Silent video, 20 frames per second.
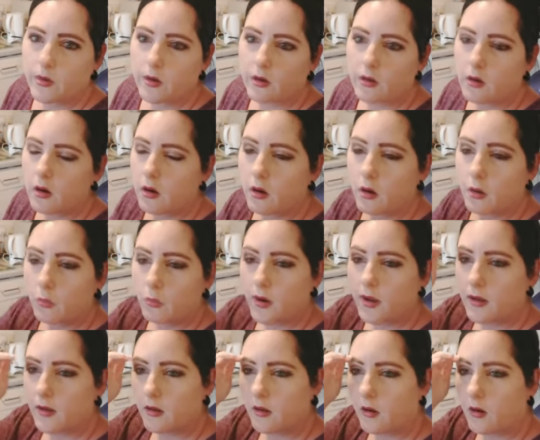I can't
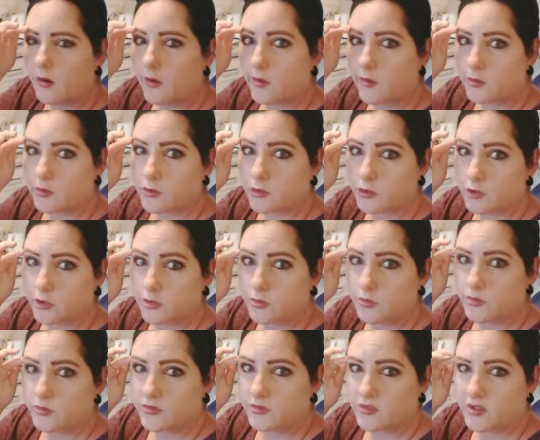wear high heel
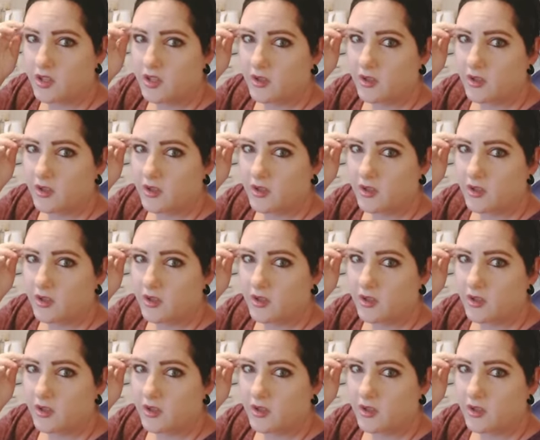shoes,